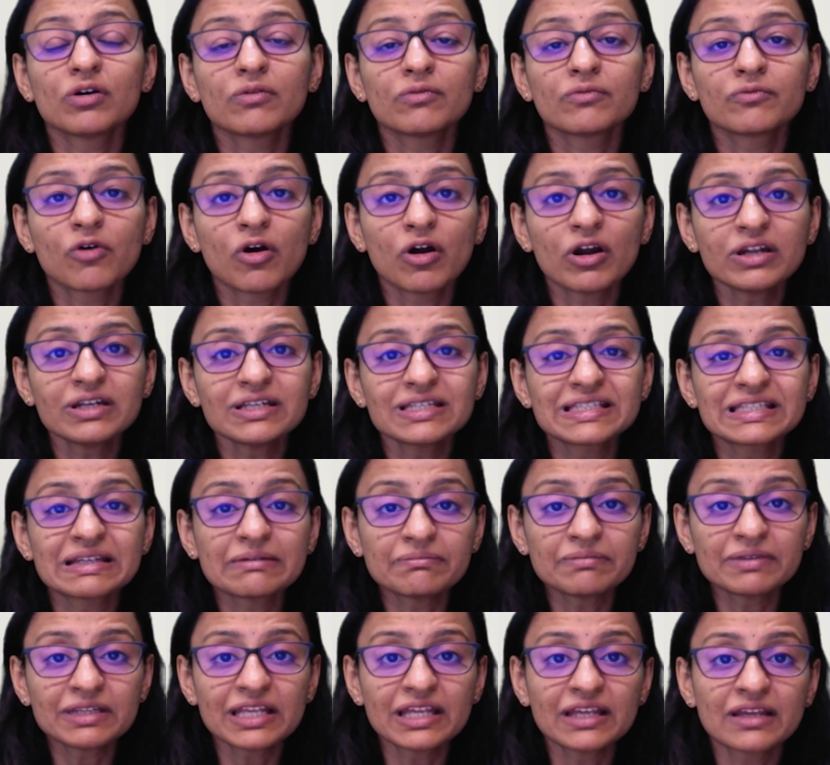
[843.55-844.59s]
want
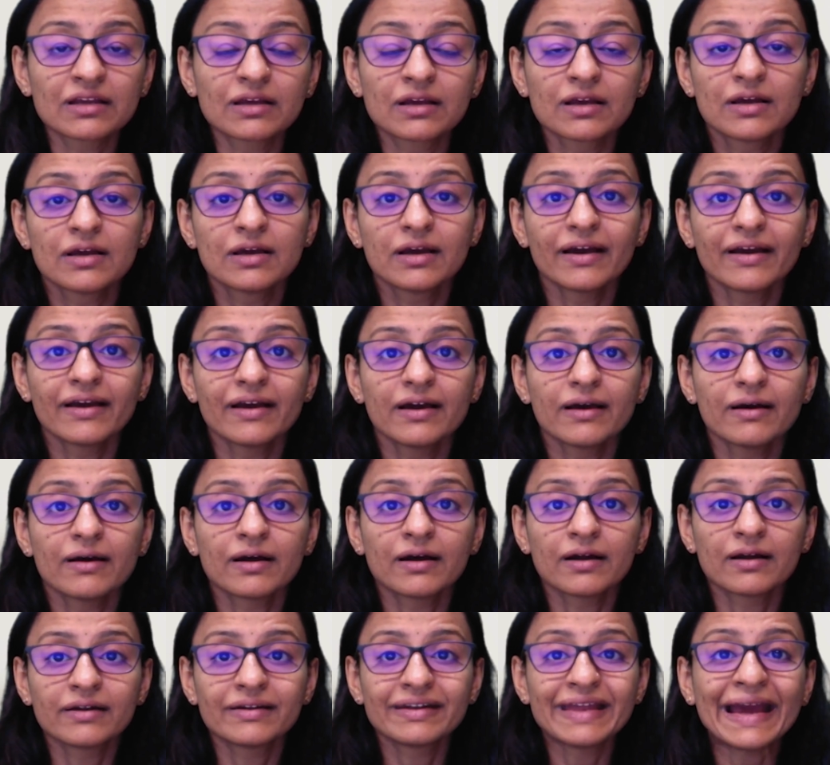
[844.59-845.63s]
something
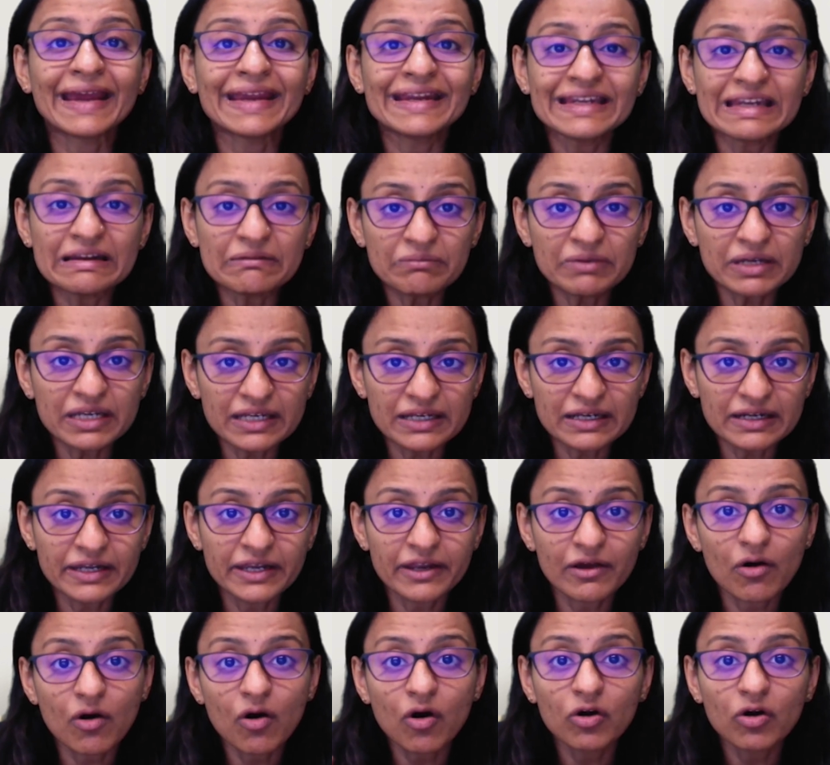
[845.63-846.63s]
dynamically